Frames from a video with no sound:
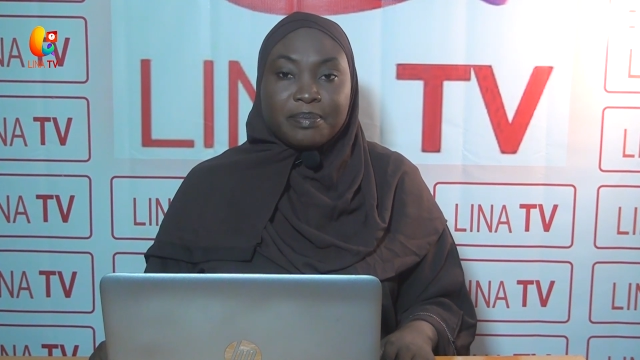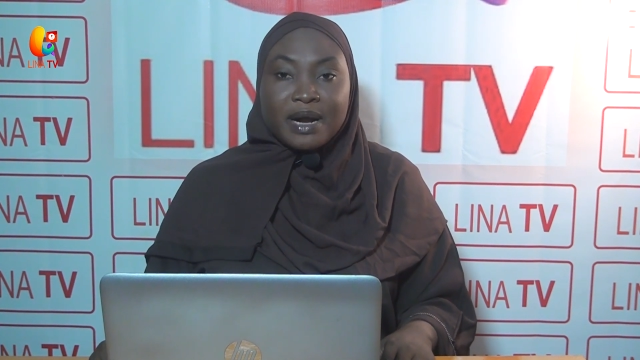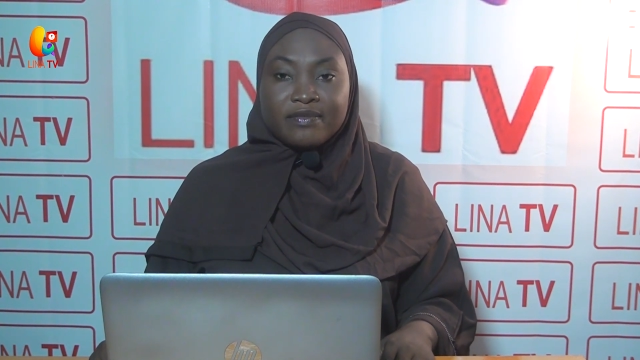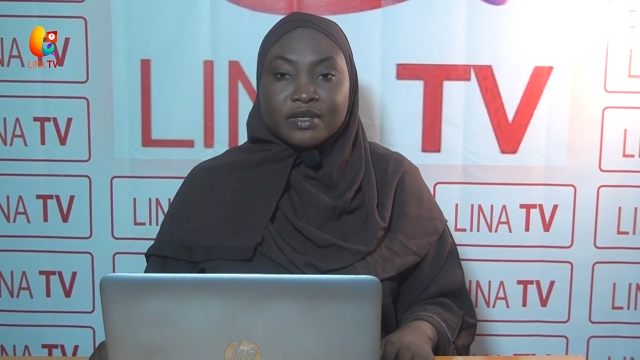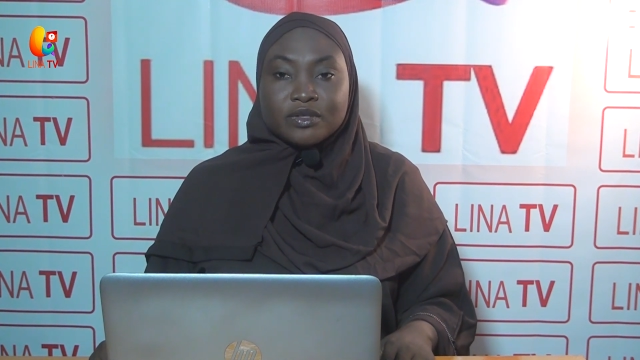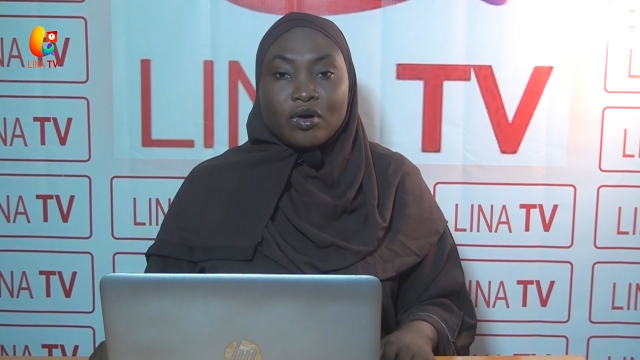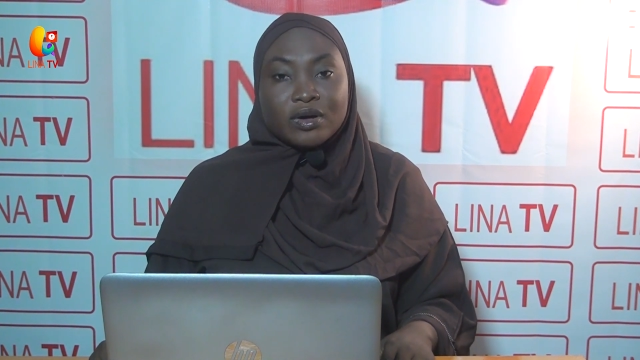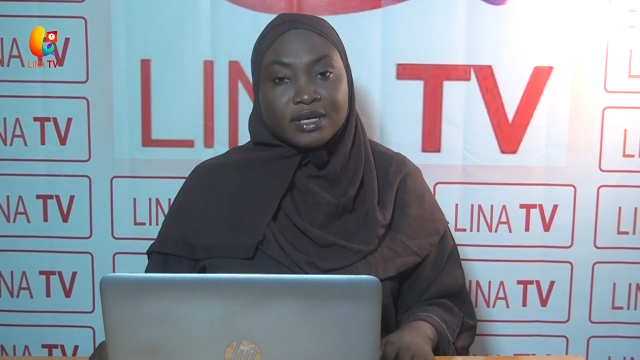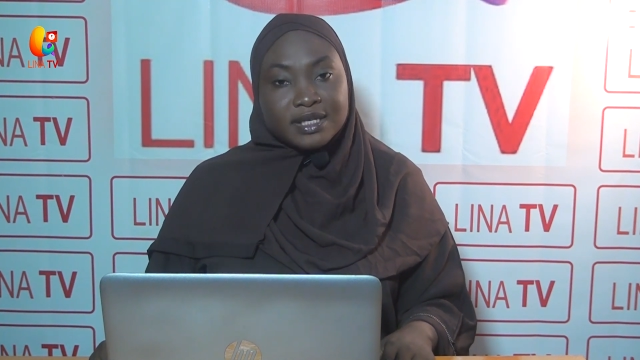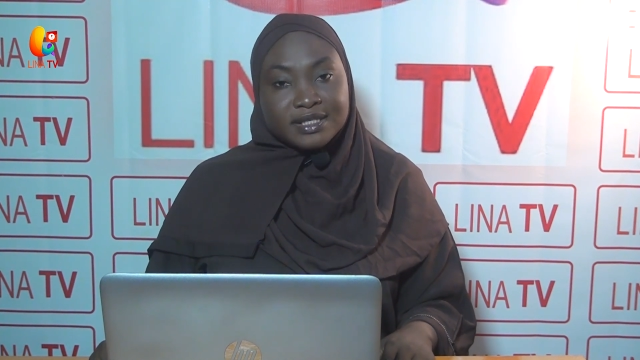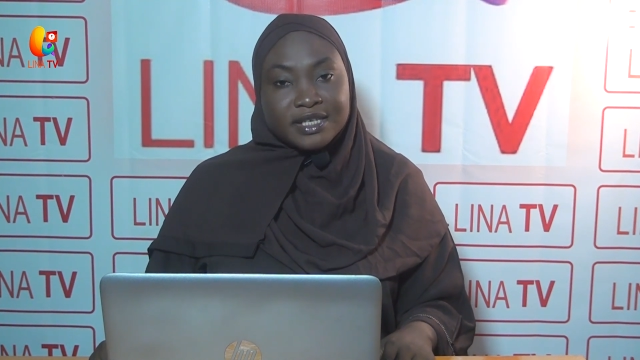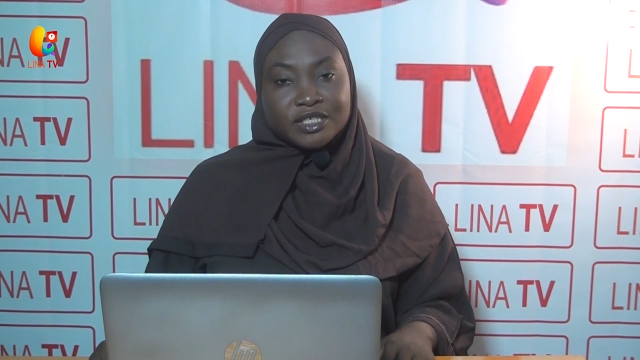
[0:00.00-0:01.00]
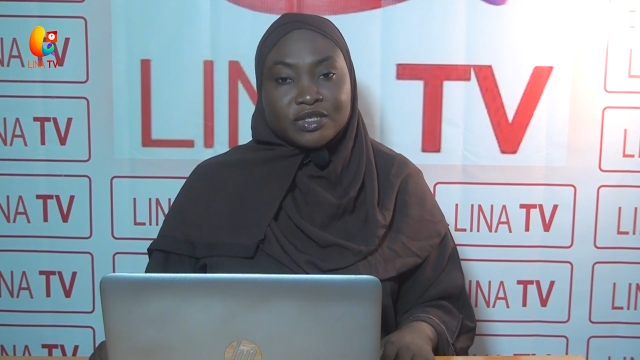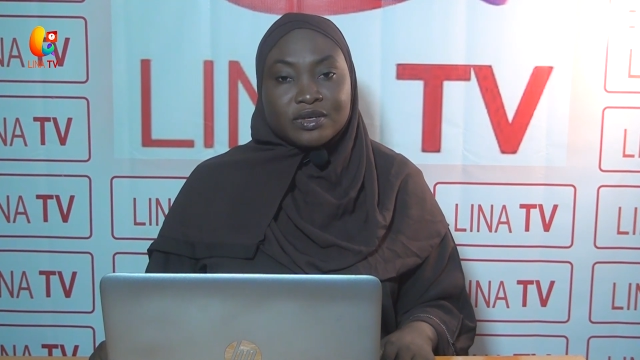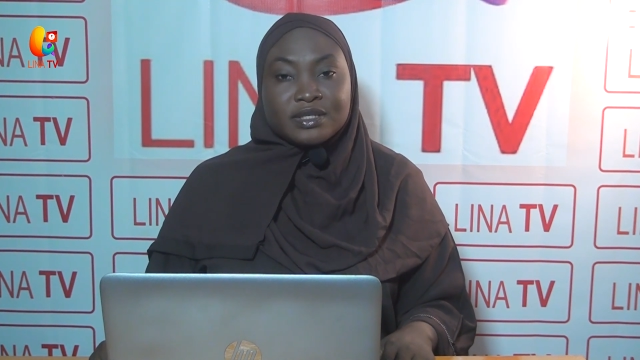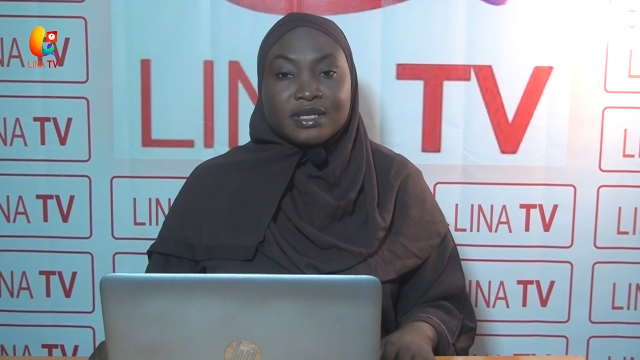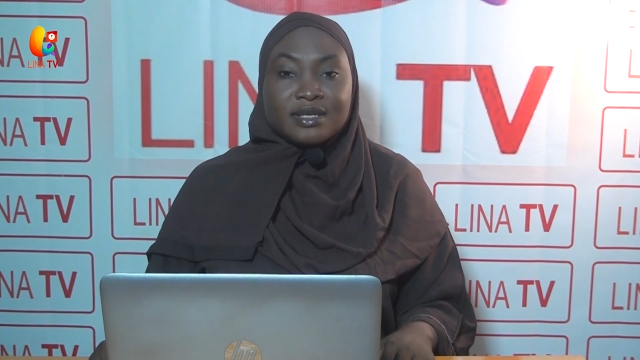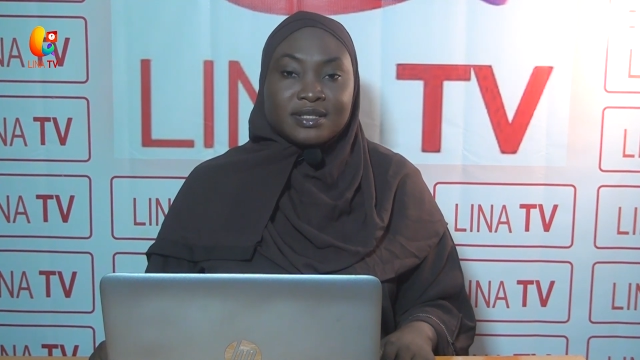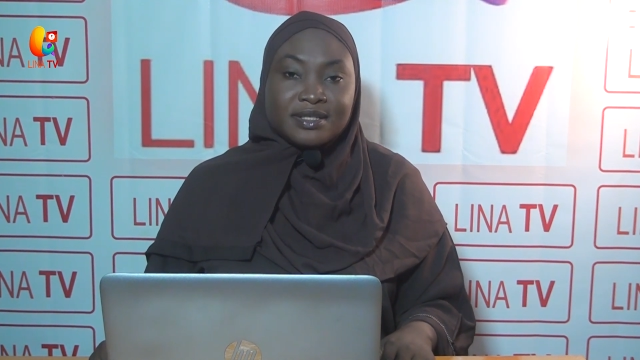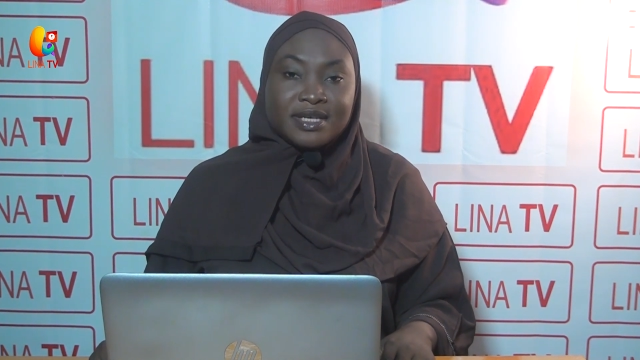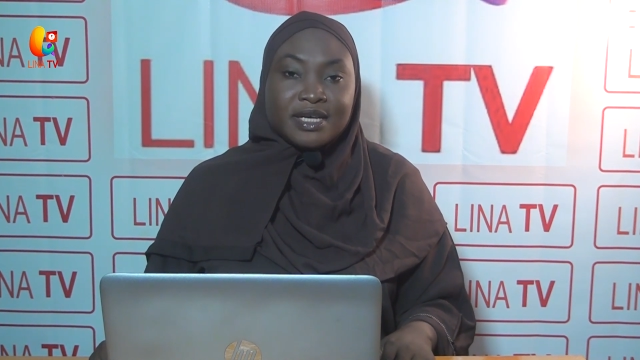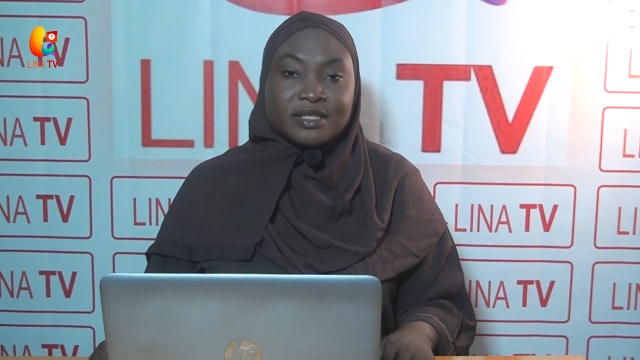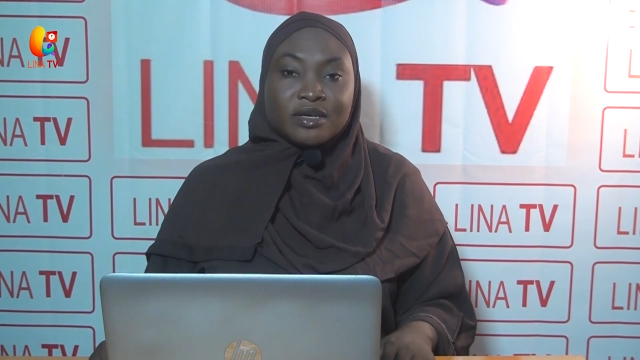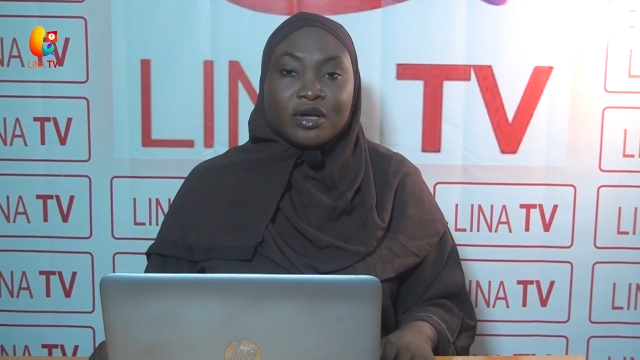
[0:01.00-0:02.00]
private organizations and the
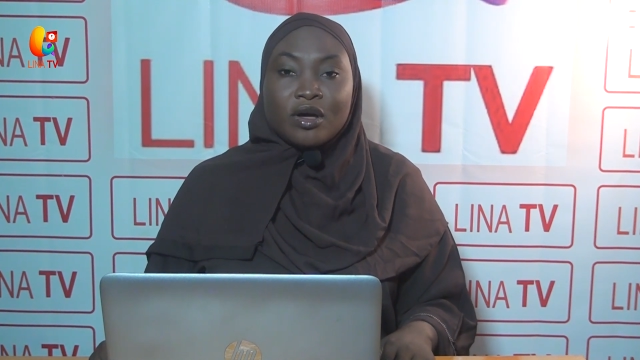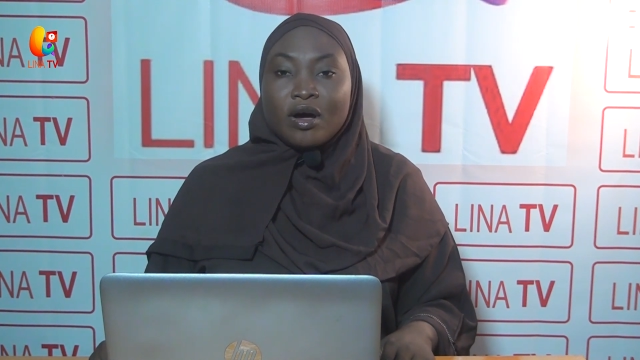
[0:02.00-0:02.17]
state